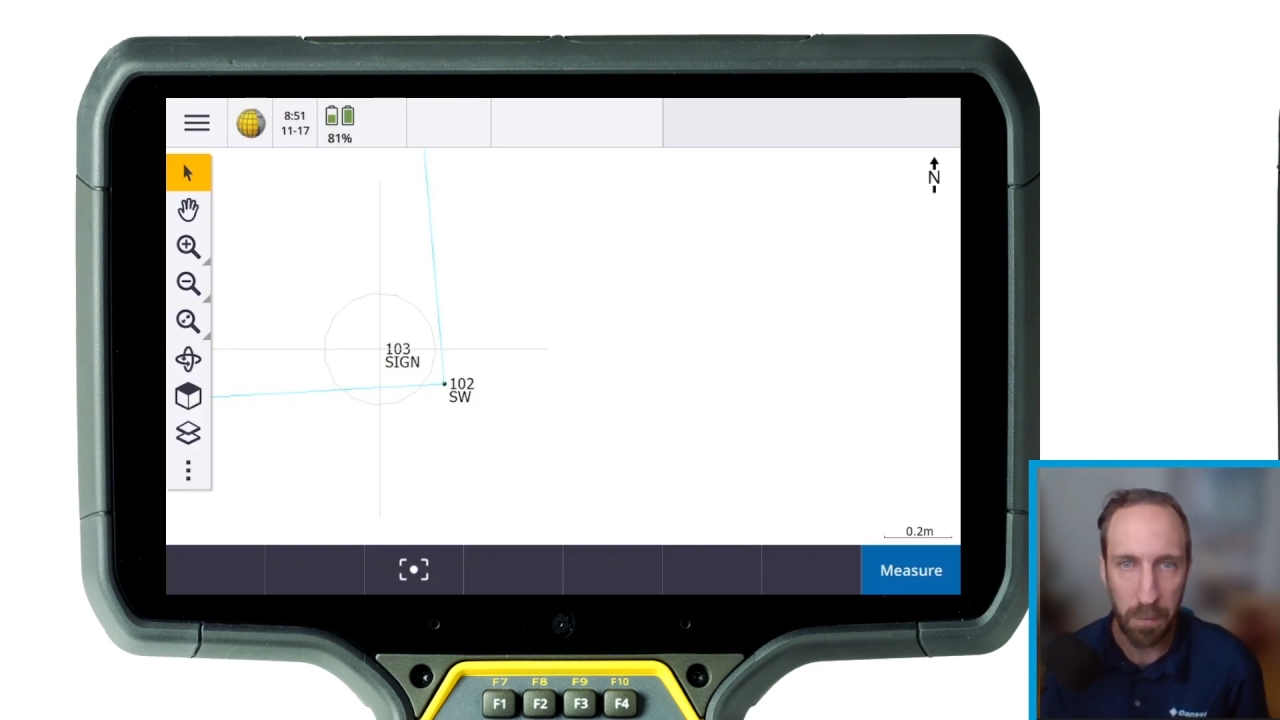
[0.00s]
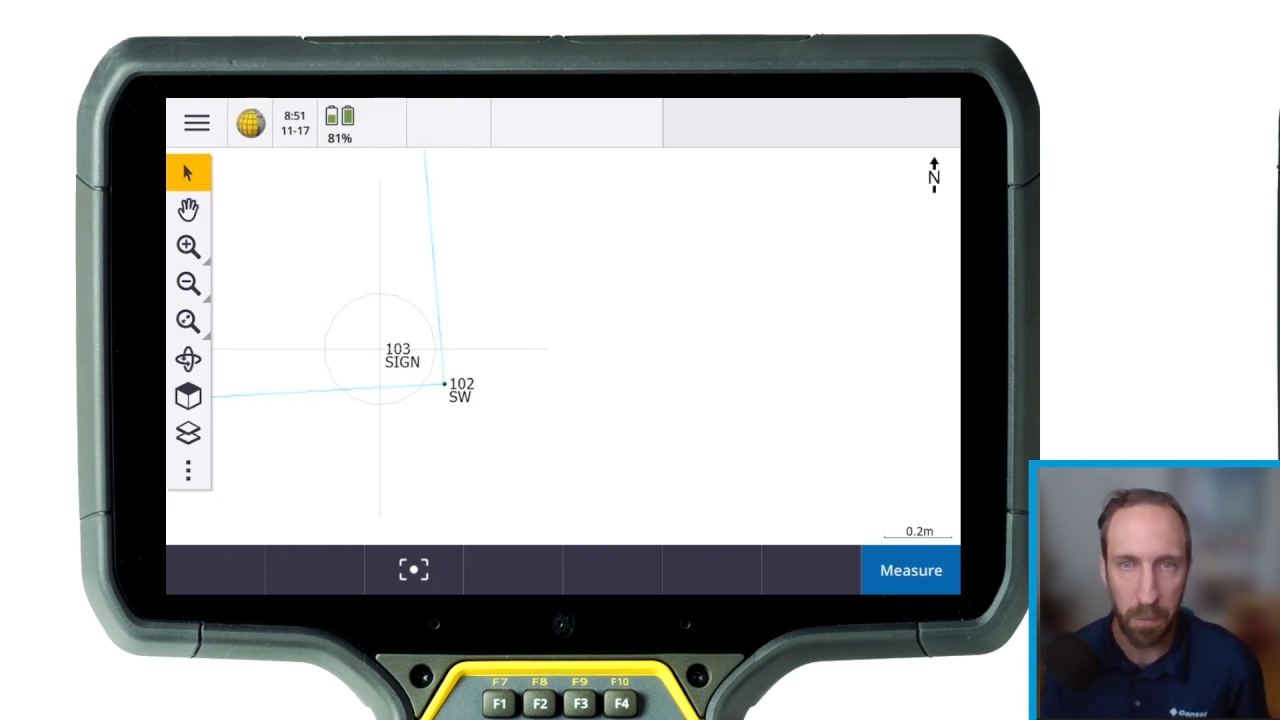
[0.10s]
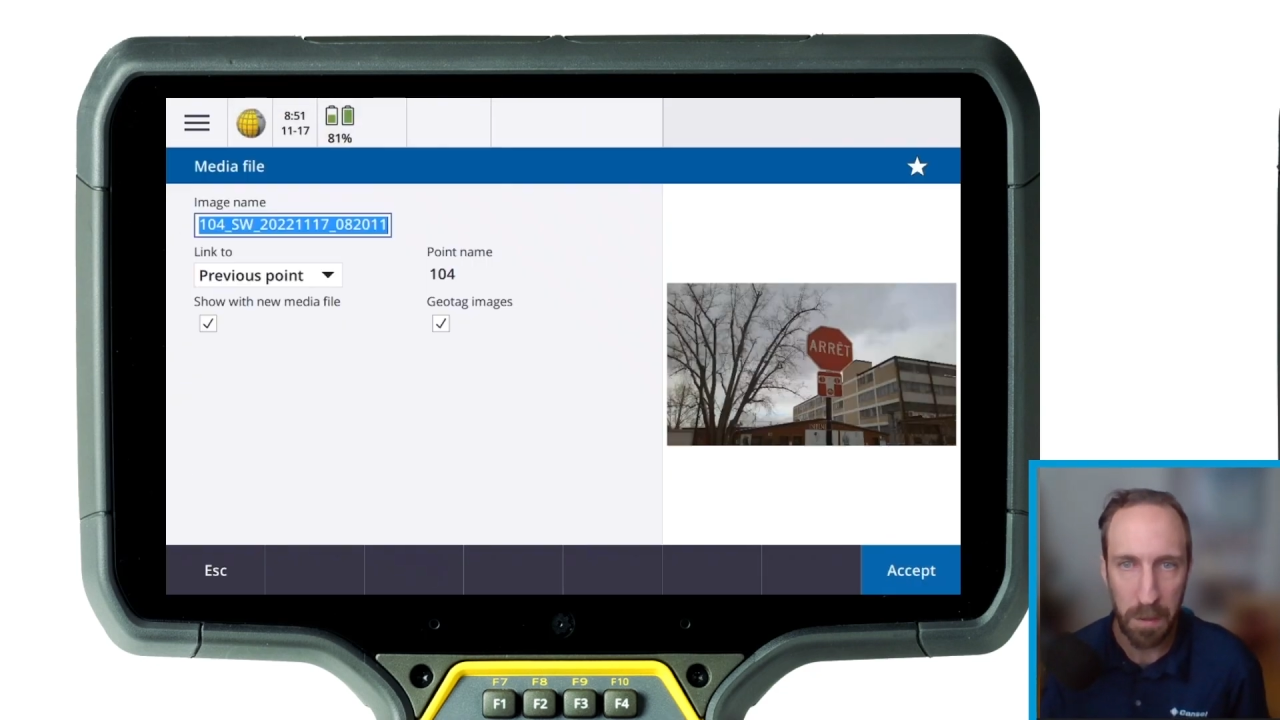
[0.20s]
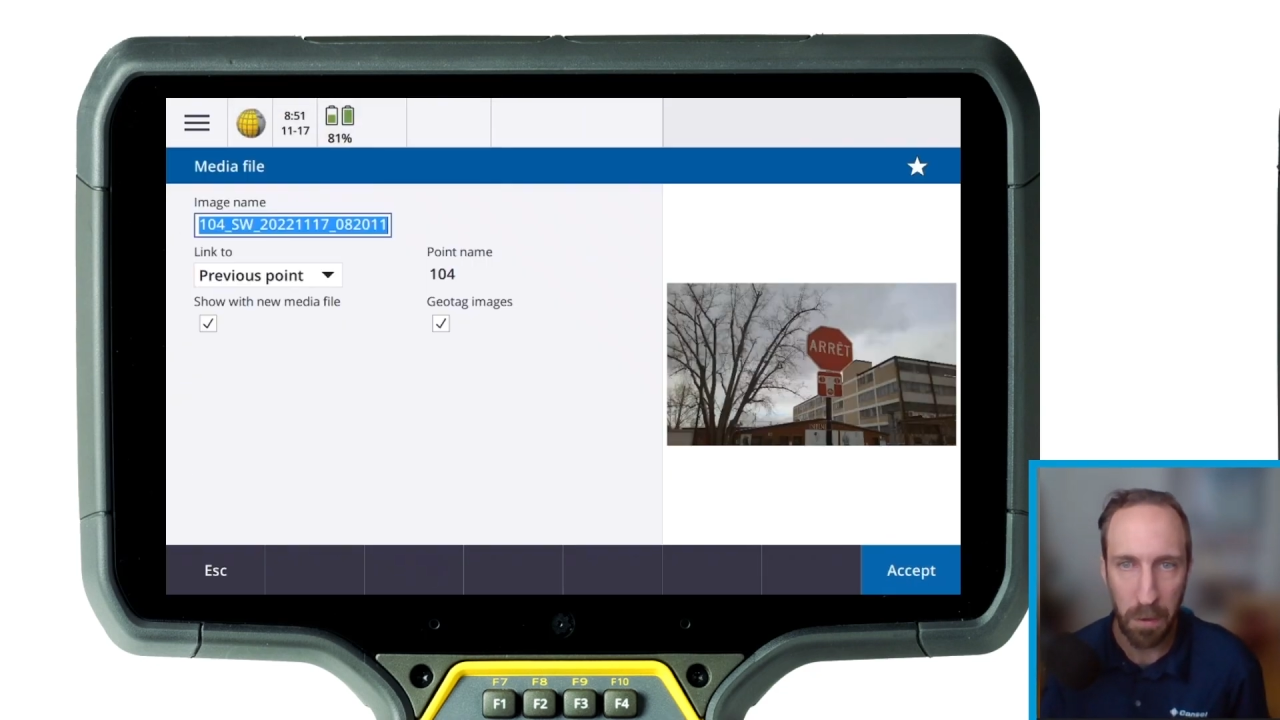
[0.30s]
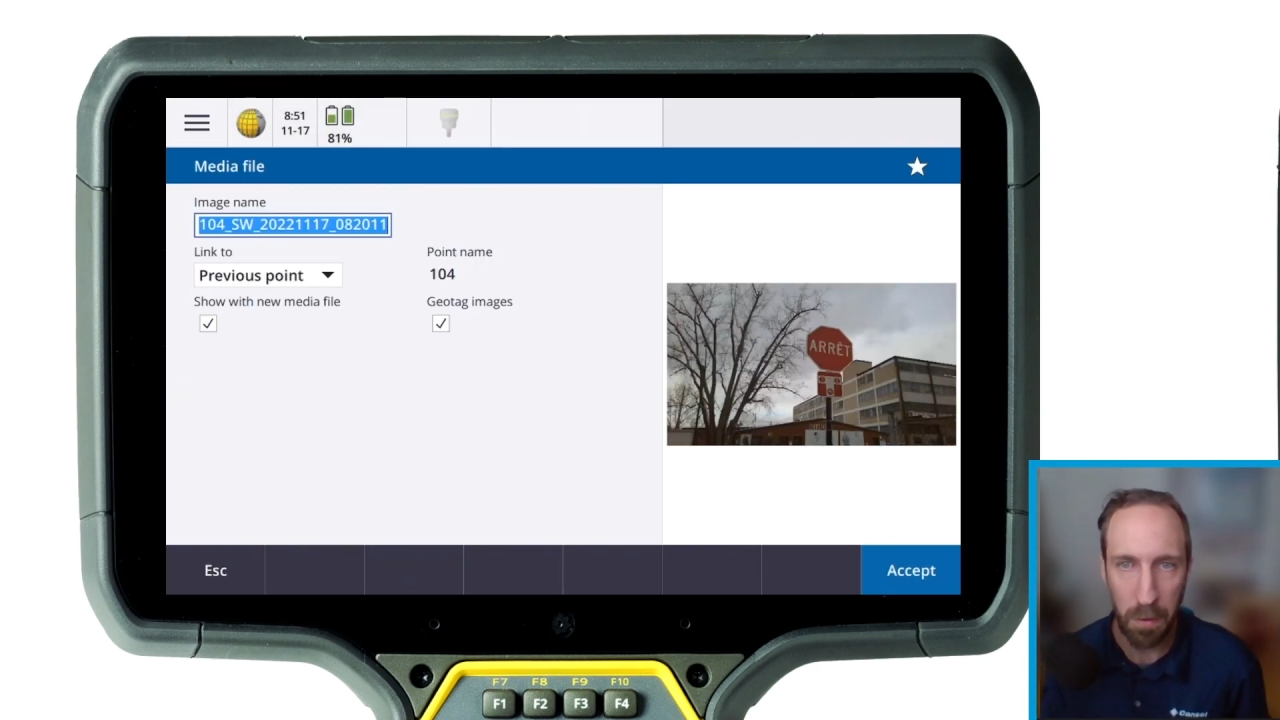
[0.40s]

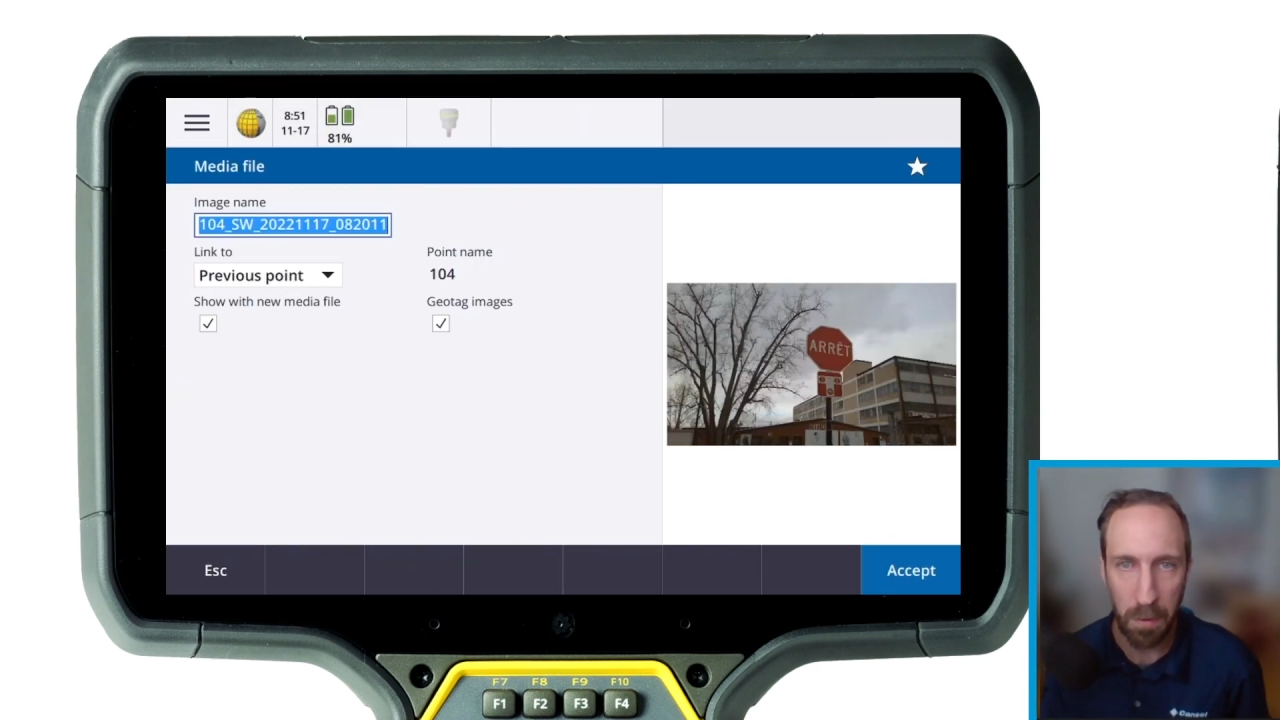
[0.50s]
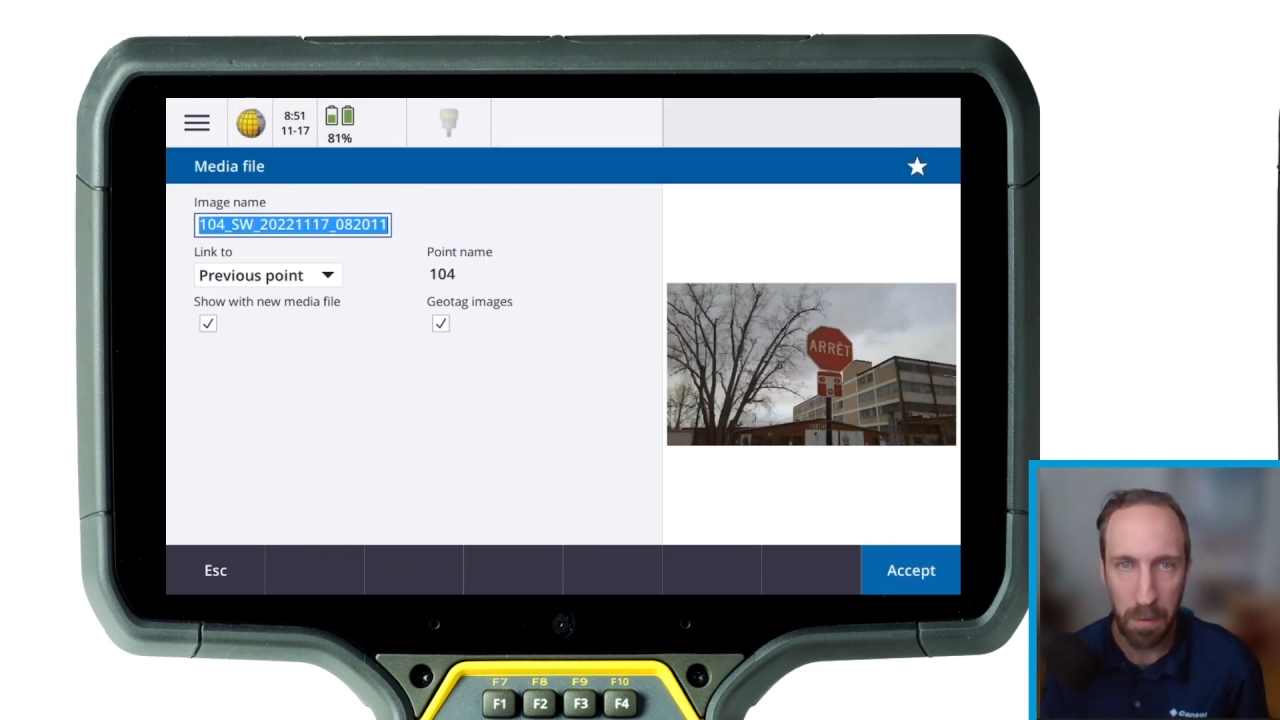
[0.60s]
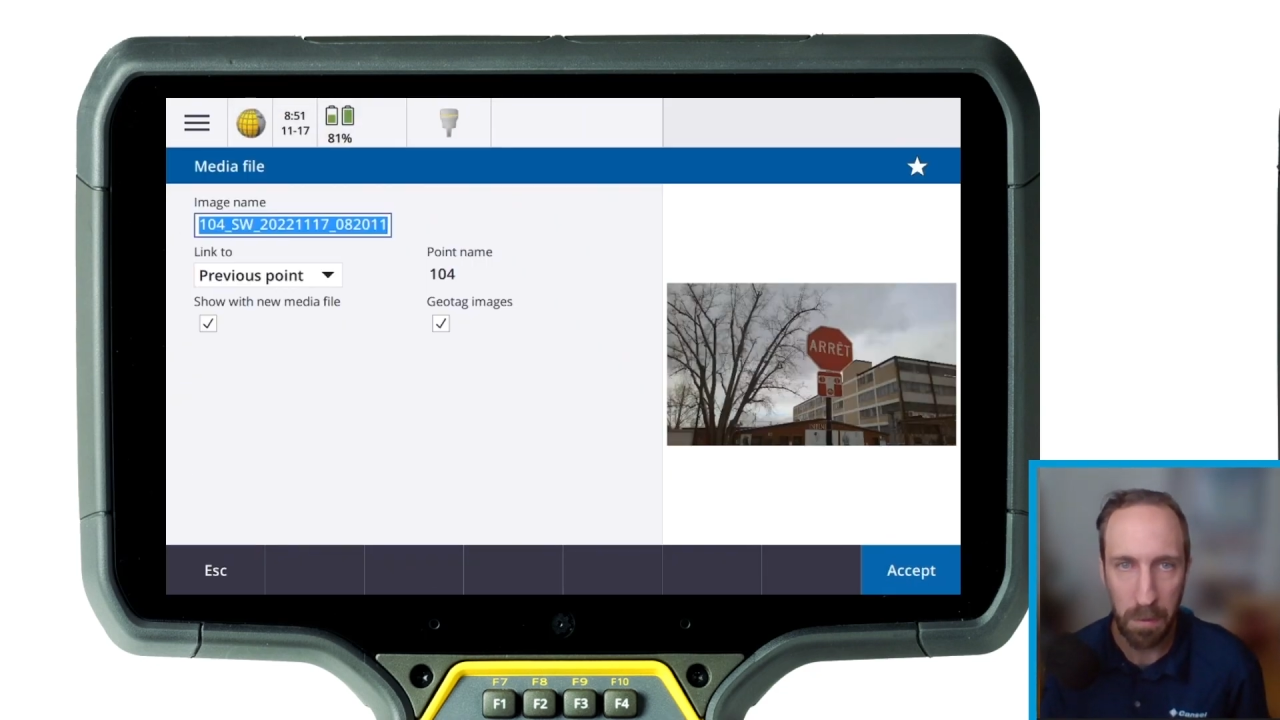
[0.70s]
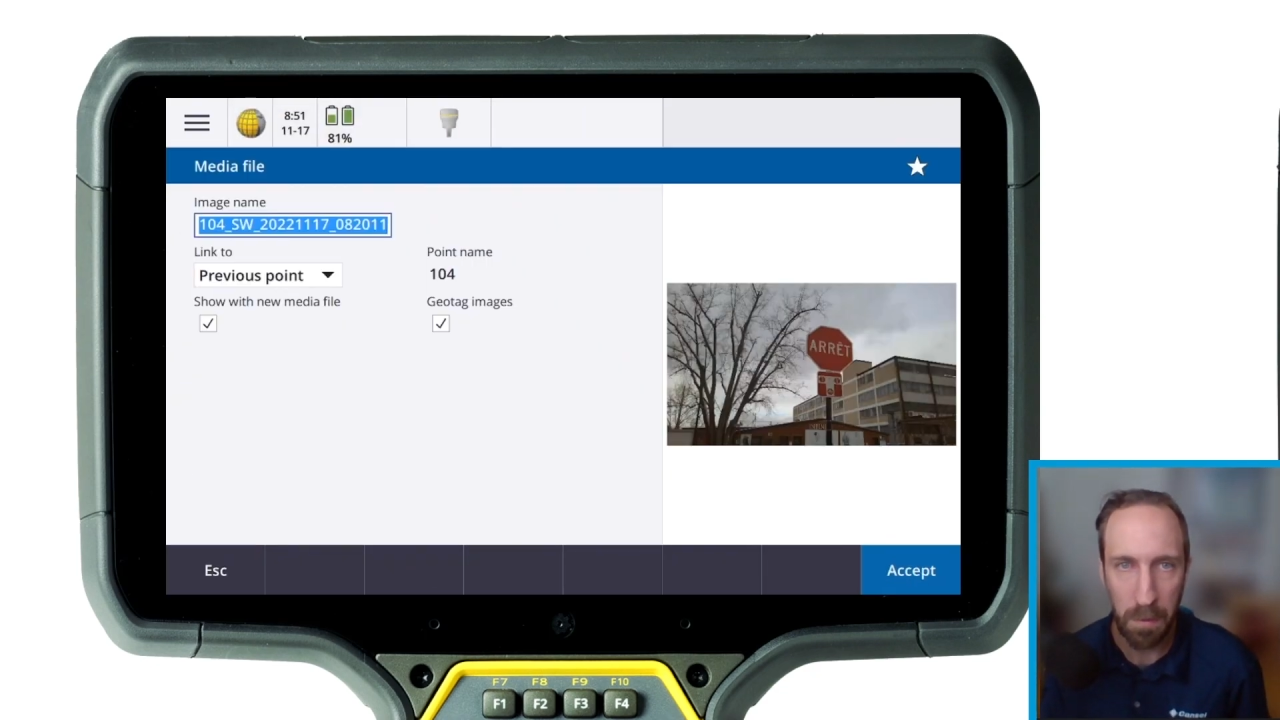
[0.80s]
window